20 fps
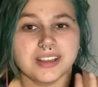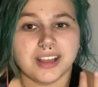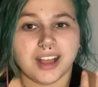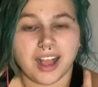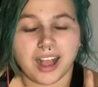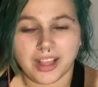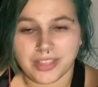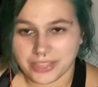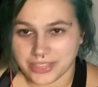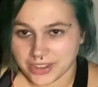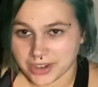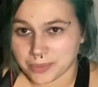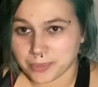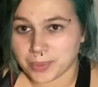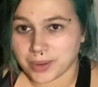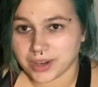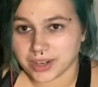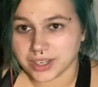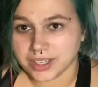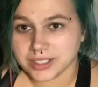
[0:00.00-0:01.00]
on their
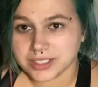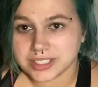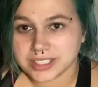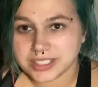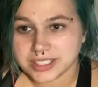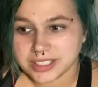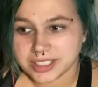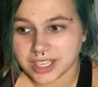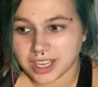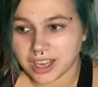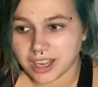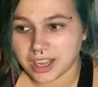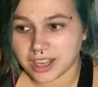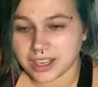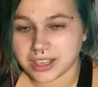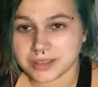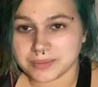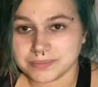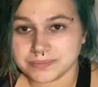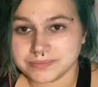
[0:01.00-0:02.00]
part.
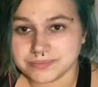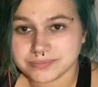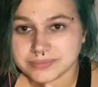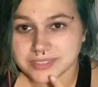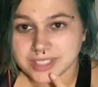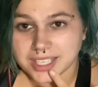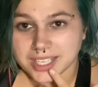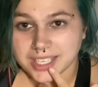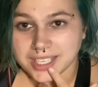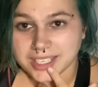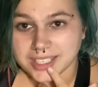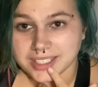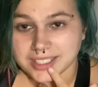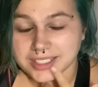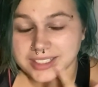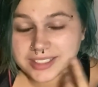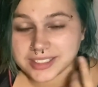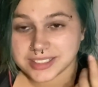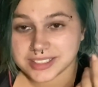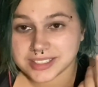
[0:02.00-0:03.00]

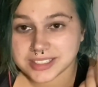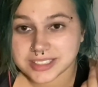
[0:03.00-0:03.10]
And